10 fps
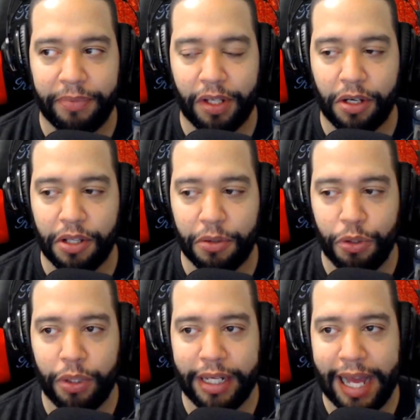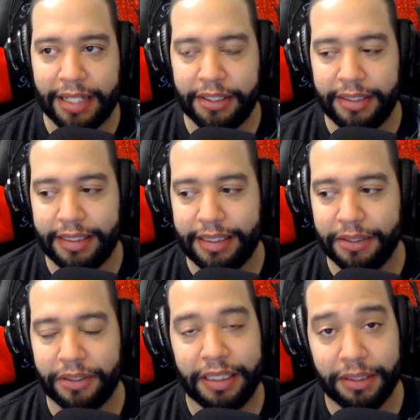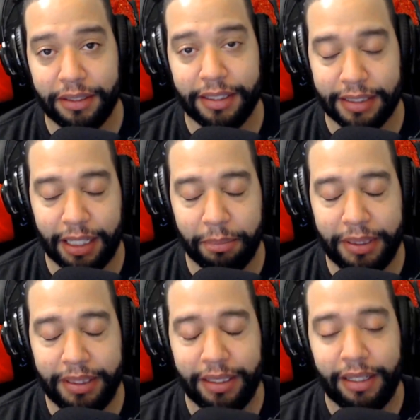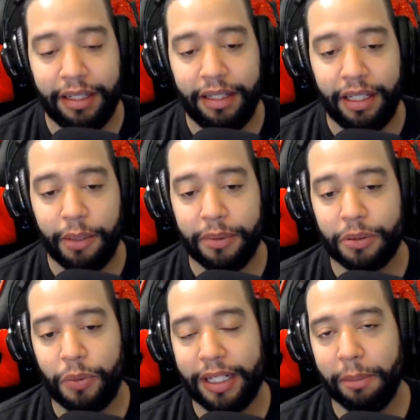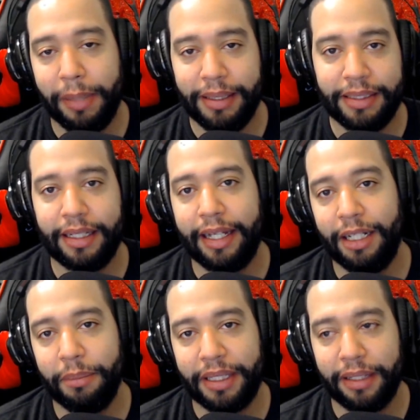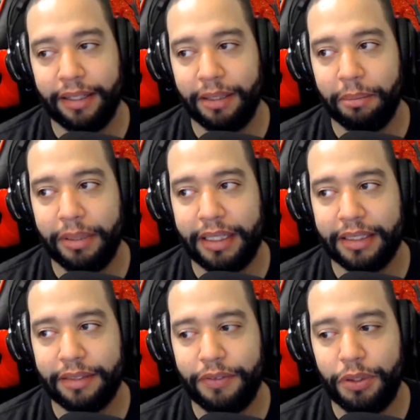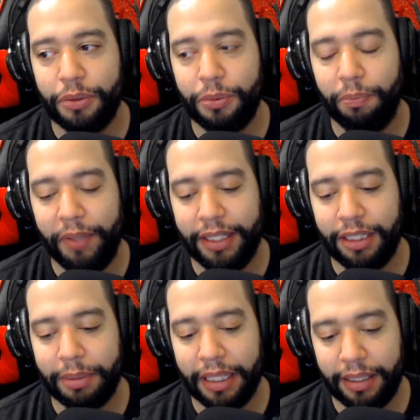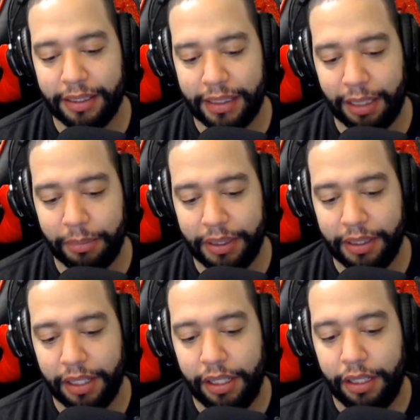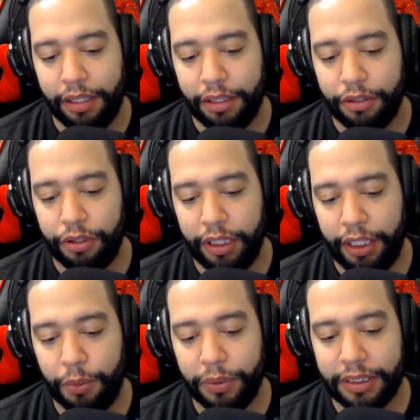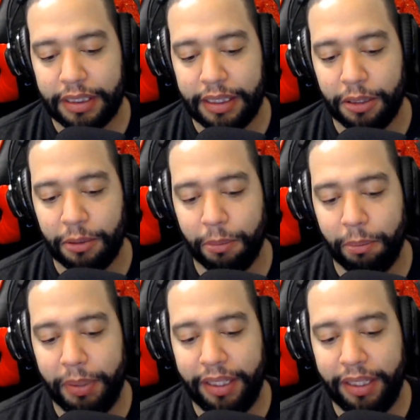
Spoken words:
Although you can actually still kill the zombie, it was recommended to let him kill it, because if you ended up killing the zombie, he would still be